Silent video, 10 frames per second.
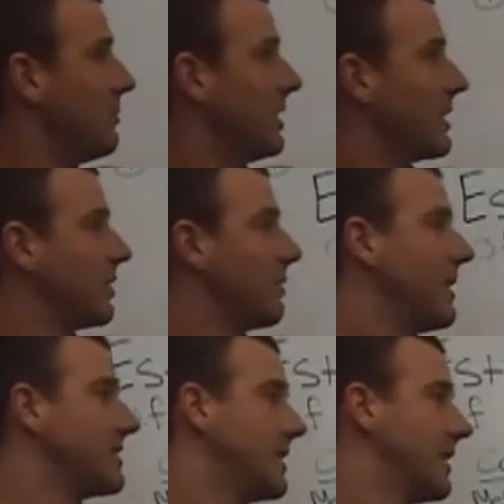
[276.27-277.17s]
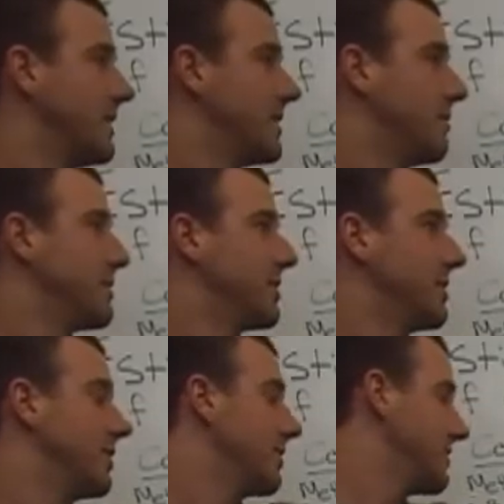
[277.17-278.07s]
molecular weights, and temperature
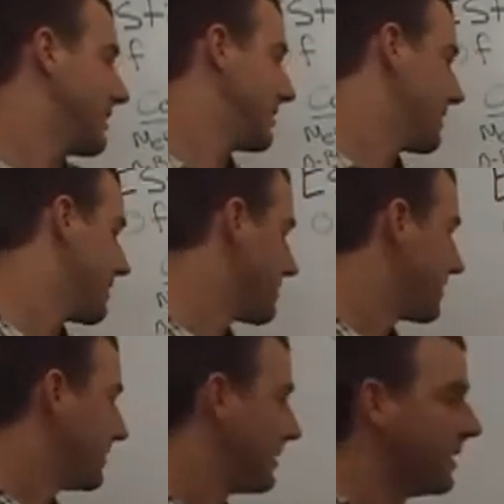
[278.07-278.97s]
in degrees Celsius.